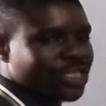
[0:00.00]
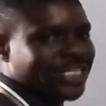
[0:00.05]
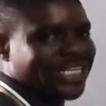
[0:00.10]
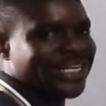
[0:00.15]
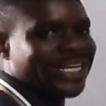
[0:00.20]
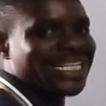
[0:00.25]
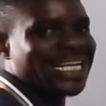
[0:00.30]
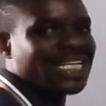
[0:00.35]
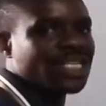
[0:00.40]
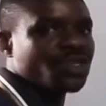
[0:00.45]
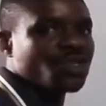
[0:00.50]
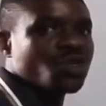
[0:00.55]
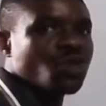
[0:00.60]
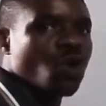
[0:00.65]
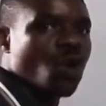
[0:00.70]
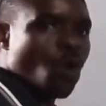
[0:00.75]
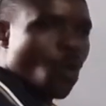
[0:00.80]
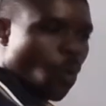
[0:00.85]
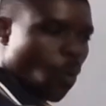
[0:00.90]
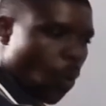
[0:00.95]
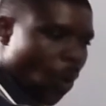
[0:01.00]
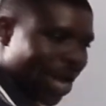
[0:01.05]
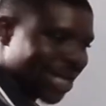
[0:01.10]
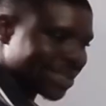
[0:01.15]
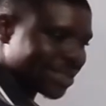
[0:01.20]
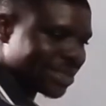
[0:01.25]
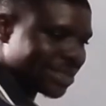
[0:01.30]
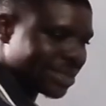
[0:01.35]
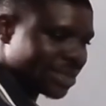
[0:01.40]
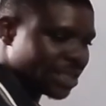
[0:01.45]
The rate at which
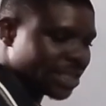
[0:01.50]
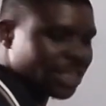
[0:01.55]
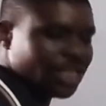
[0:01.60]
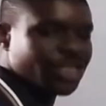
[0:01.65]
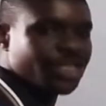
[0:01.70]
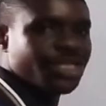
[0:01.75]
one thing